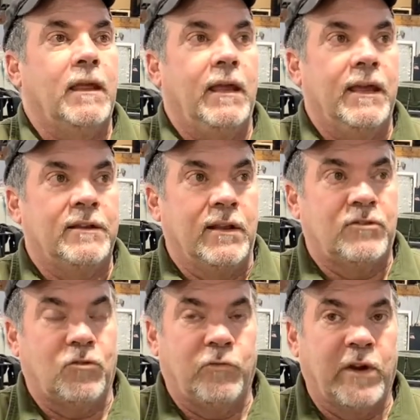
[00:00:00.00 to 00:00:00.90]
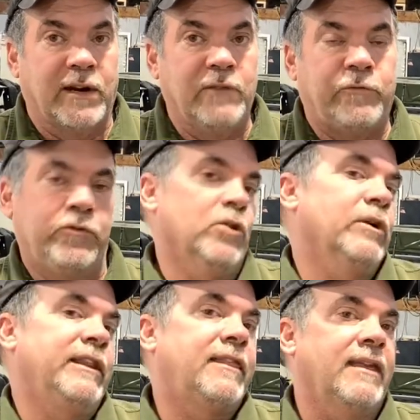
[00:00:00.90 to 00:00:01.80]
It's a very
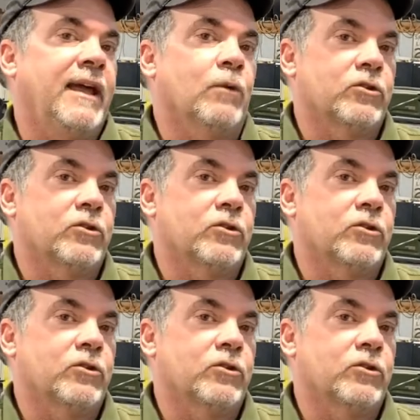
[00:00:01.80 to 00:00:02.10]
fluid thing.